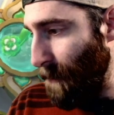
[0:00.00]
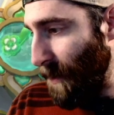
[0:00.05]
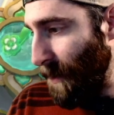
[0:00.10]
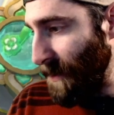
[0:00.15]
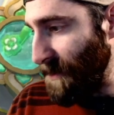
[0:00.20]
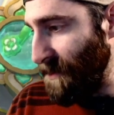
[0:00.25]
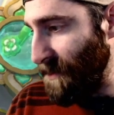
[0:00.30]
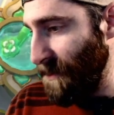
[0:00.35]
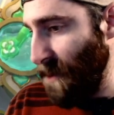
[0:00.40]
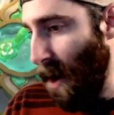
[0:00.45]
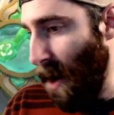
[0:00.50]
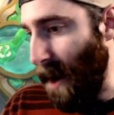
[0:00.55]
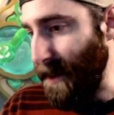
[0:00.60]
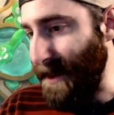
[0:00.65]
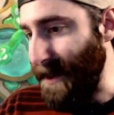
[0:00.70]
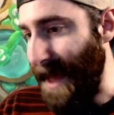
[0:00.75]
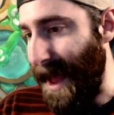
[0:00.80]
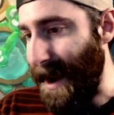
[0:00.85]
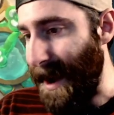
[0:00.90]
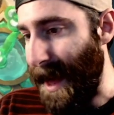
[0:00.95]
But he's
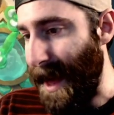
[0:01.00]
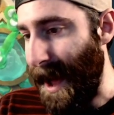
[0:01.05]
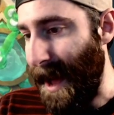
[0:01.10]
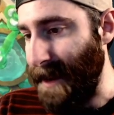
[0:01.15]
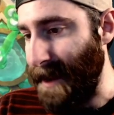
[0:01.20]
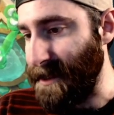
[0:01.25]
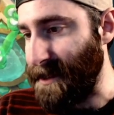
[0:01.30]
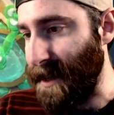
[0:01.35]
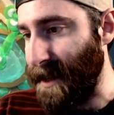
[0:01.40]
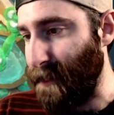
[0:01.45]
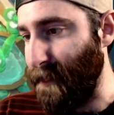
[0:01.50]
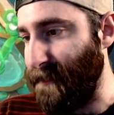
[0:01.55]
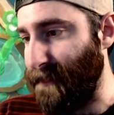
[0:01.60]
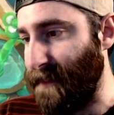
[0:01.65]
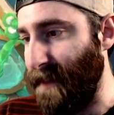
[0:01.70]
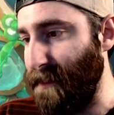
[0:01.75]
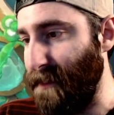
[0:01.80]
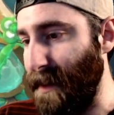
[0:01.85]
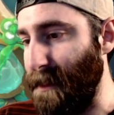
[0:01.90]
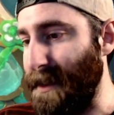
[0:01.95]
not yet a hunter. We've
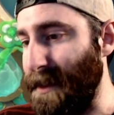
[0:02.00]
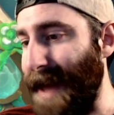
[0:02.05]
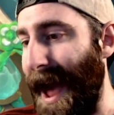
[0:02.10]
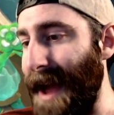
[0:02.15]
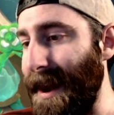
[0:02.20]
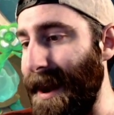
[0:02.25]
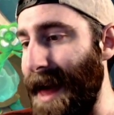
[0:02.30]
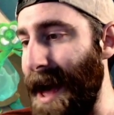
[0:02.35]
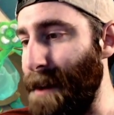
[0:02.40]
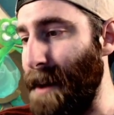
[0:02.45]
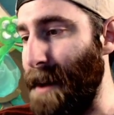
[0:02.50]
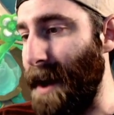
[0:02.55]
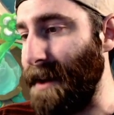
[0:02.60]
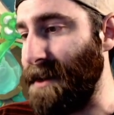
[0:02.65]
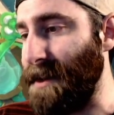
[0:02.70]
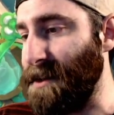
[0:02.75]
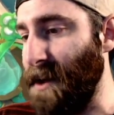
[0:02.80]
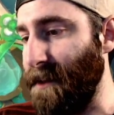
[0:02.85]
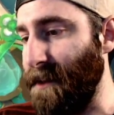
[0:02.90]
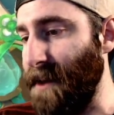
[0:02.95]
given him Gale Armor.
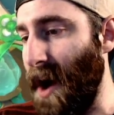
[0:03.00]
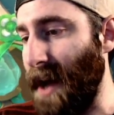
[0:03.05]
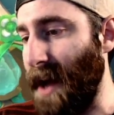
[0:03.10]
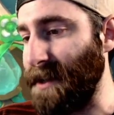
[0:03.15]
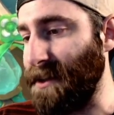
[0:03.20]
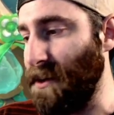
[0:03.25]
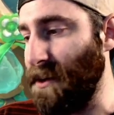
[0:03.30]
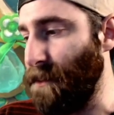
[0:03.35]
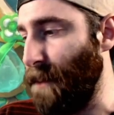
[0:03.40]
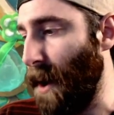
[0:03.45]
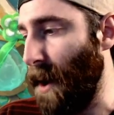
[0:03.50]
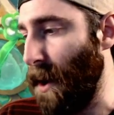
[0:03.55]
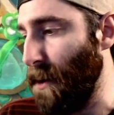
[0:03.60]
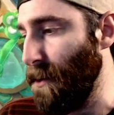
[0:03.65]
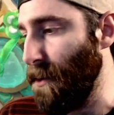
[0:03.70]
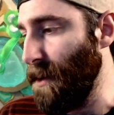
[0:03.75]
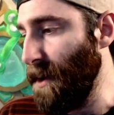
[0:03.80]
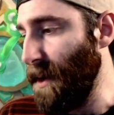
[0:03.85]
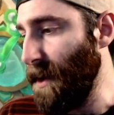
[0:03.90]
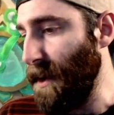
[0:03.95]
He's got the Icicle
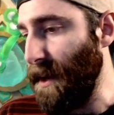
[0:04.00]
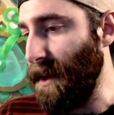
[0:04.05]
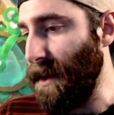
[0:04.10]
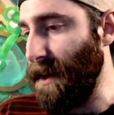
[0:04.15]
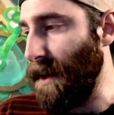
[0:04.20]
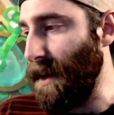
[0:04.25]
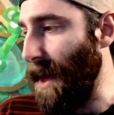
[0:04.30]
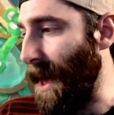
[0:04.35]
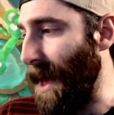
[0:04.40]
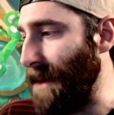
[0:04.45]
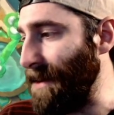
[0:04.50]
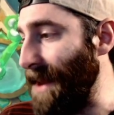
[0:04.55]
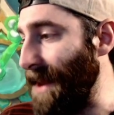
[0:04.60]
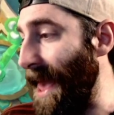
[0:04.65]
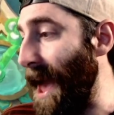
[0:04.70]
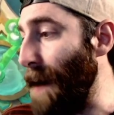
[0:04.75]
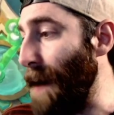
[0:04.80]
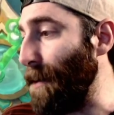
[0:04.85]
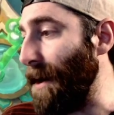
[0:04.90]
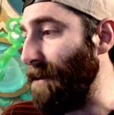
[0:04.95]
Bow. And
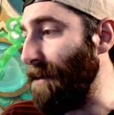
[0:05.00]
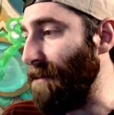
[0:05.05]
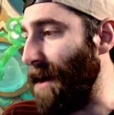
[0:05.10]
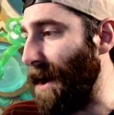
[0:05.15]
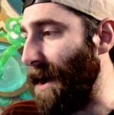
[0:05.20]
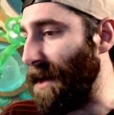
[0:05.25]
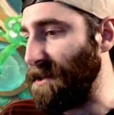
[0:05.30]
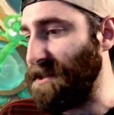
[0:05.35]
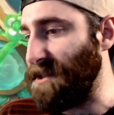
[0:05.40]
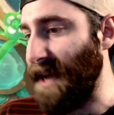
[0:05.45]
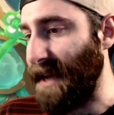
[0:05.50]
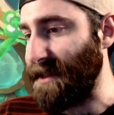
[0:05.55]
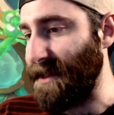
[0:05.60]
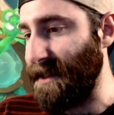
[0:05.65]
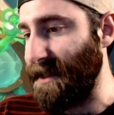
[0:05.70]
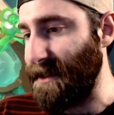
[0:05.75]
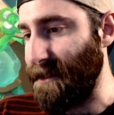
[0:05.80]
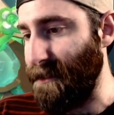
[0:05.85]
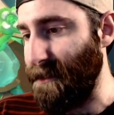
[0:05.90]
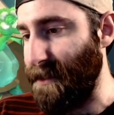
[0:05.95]
now we're
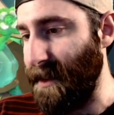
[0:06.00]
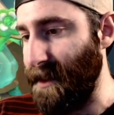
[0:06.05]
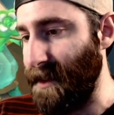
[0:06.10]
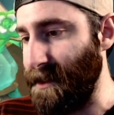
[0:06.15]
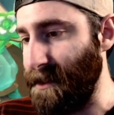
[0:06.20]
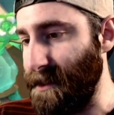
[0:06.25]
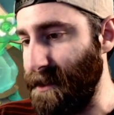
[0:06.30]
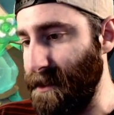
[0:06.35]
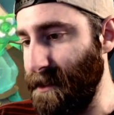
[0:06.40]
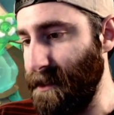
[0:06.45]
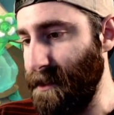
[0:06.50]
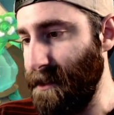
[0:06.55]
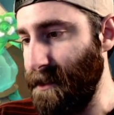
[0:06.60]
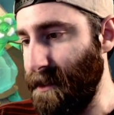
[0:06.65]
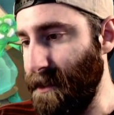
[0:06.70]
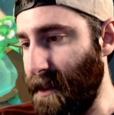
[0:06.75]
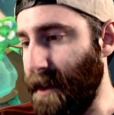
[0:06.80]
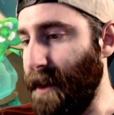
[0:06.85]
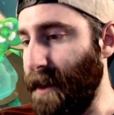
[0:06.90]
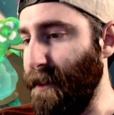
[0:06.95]
adjusting some things.
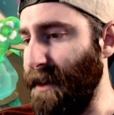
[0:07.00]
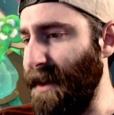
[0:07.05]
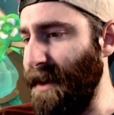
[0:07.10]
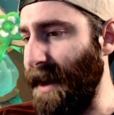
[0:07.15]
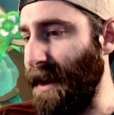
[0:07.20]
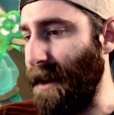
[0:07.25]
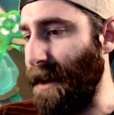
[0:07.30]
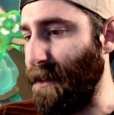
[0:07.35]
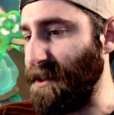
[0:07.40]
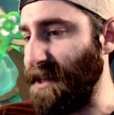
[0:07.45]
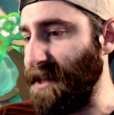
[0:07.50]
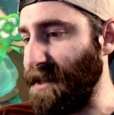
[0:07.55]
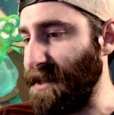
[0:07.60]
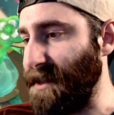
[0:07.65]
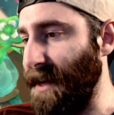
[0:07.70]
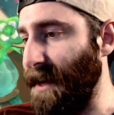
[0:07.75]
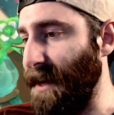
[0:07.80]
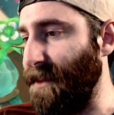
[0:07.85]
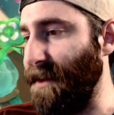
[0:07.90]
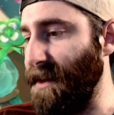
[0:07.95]
Oh no, we didn't end up
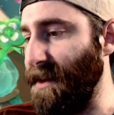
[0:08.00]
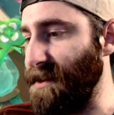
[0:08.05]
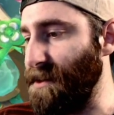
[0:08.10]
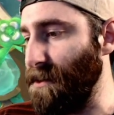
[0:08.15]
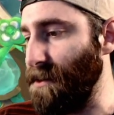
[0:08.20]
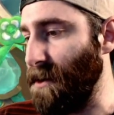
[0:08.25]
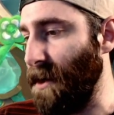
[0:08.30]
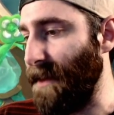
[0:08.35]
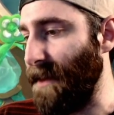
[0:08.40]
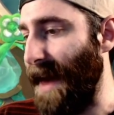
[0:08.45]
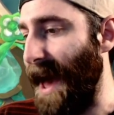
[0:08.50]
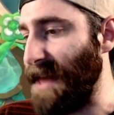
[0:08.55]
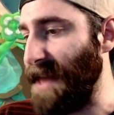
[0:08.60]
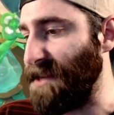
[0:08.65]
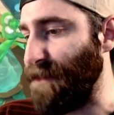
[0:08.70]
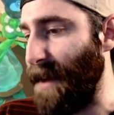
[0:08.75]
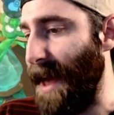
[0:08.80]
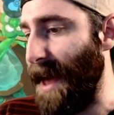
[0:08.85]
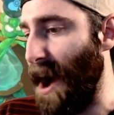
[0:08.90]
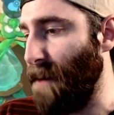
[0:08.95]
adjusting anything. He's got the
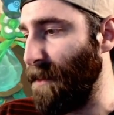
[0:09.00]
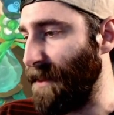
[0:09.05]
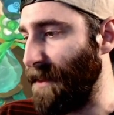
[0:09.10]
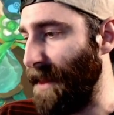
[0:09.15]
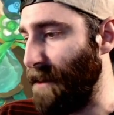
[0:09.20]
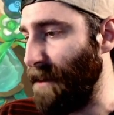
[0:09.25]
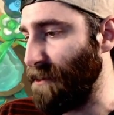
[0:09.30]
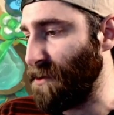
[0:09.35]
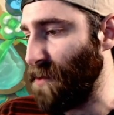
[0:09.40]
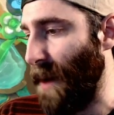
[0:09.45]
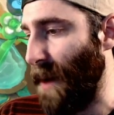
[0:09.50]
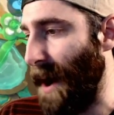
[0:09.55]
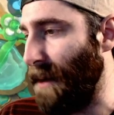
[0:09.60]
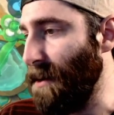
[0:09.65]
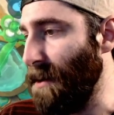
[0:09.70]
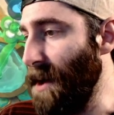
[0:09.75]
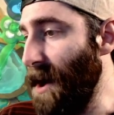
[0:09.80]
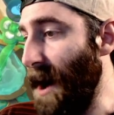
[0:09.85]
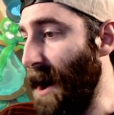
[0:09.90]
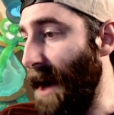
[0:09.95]
HP helmet there as
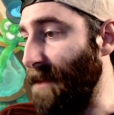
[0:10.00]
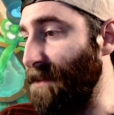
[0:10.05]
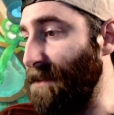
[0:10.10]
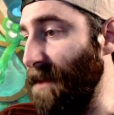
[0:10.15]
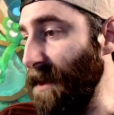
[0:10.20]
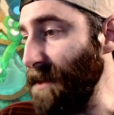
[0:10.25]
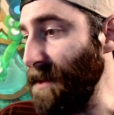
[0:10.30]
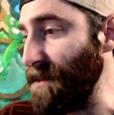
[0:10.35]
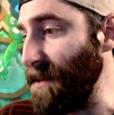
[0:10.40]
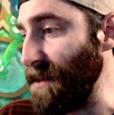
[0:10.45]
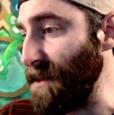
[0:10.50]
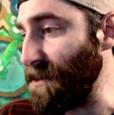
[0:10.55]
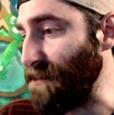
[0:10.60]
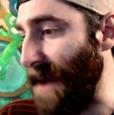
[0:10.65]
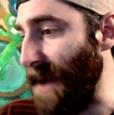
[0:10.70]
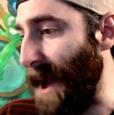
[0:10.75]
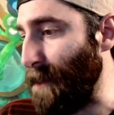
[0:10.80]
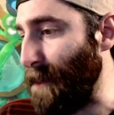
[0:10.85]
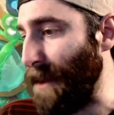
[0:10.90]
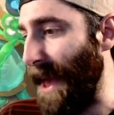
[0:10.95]
well. I think it's this
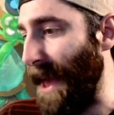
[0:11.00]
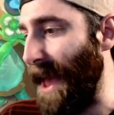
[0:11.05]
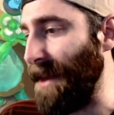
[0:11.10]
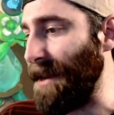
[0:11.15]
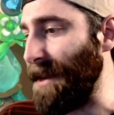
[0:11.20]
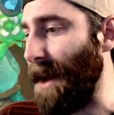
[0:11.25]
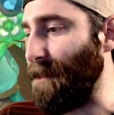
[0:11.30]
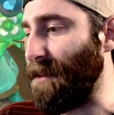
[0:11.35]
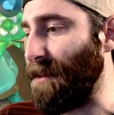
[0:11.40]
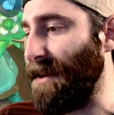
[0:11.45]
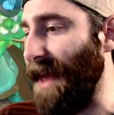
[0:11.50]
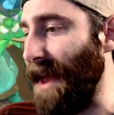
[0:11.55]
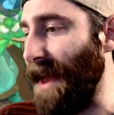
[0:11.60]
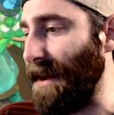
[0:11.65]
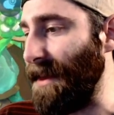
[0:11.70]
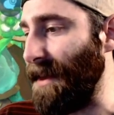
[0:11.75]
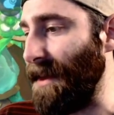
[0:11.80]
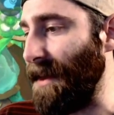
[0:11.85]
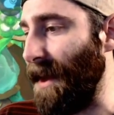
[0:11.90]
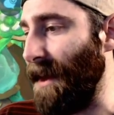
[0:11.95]
round we end up
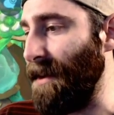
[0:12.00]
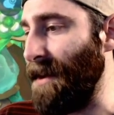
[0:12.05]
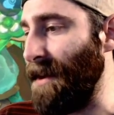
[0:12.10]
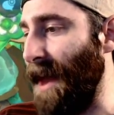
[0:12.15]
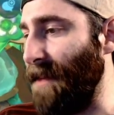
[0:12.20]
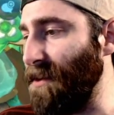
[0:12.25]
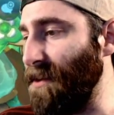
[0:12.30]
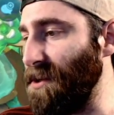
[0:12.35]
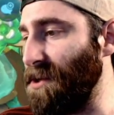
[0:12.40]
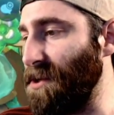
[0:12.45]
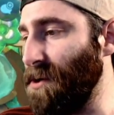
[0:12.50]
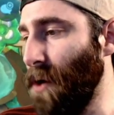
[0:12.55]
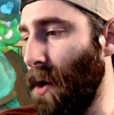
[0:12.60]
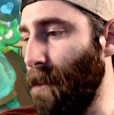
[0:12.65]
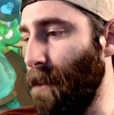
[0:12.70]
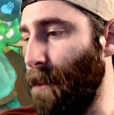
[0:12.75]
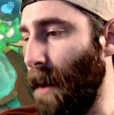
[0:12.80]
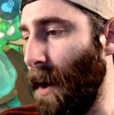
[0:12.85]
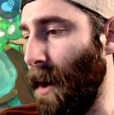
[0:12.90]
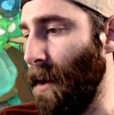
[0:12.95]
getting another
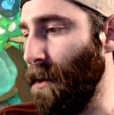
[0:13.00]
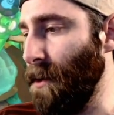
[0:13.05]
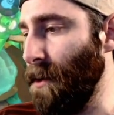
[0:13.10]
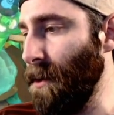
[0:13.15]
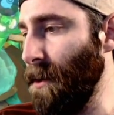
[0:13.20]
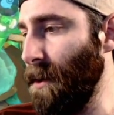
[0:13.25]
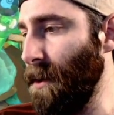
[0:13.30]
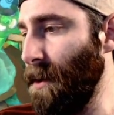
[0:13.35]
short bow.